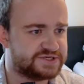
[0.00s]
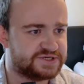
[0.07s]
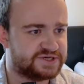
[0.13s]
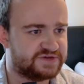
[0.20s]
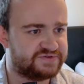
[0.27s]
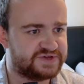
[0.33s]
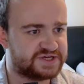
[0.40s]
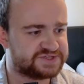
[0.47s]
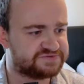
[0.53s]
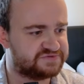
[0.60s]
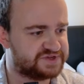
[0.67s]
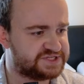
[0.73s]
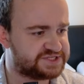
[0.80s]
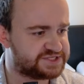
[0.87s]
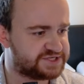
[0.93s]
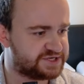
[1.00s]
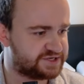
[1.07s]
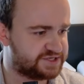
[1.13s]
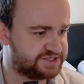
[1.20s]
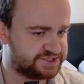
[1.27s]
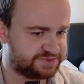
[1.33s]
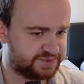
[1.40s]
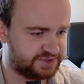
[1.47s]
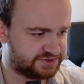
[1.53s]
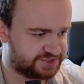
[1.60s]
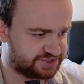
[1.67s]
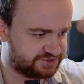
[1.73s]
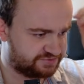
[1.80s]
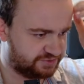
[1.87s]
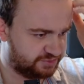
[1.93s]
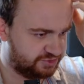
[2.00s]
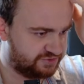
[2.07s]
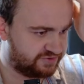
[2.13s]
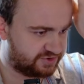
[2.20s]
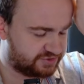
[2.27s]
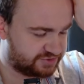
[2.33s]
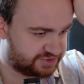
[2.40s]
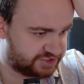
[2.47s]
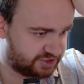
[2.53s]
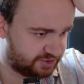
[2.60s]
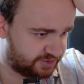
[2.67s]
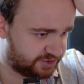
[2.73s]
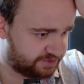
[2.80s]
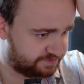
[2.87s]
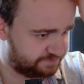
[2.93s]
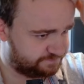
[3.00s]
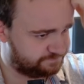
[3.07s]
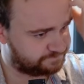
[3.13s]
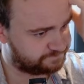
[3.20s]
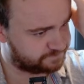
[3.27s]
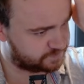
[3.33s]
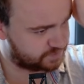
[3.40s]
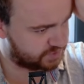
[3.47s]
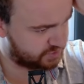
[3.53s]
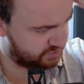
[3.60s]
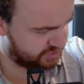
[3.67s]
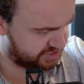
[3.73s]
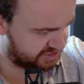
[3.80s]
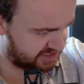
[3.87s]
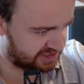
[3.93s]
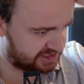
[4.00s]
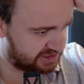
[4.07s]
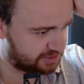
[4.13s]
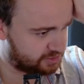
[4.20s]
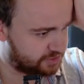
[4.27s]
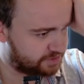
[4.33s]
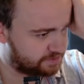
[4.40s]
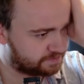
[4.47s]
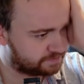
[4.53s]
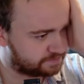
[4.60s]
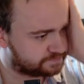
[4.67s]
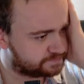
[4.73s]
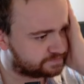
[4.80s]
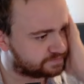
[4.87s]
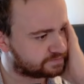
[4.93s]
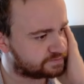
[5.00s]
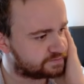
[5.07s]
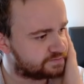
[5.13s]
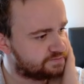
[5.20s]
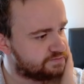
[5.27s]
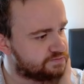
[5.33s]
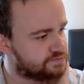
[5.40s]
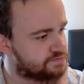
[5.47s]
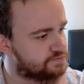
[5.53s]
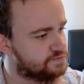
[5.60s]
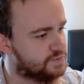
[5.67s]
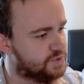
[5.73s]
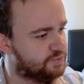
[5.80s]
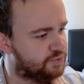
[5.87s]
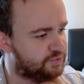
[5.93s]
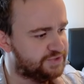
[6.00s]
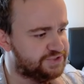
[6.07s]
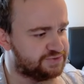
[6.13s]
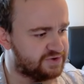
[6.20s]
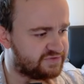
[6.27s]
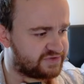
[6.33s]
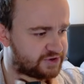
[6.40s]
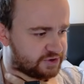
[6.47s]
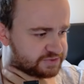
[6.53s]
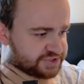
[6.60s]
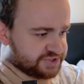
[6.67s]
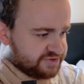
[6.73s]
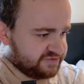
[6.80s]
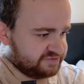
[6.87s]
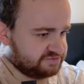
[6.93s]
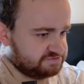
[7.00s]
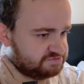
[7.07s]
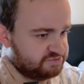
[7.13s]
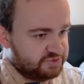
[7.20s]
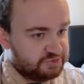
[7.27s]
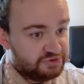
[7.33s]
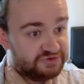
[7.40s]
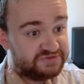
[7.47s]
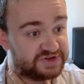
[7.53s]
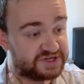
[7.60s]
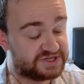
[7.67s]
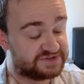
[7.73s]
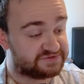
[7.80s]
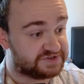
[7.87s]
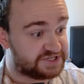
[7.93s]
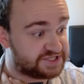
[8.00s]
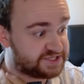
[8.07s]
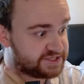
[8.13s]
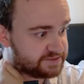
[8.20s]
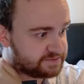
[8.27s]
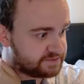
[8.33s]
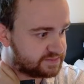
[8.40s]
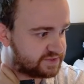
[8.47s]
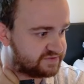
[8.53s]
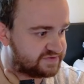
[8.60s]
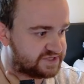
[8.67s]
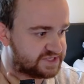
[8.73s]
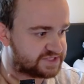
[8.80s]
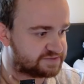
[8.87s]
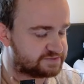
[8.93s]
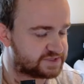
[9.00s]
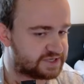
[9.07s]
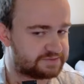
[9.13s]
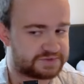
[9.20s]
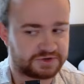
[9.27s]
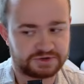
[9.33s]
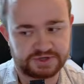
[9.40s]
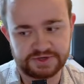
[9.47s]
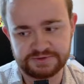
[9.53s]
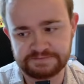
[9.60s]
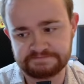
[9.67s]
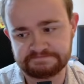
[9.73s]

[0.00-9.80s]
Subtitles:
If he has Vista, he's going to be able to remove our Otama, which is a little annoying. But we do have the option of removing his Vista if he doesn't play Marco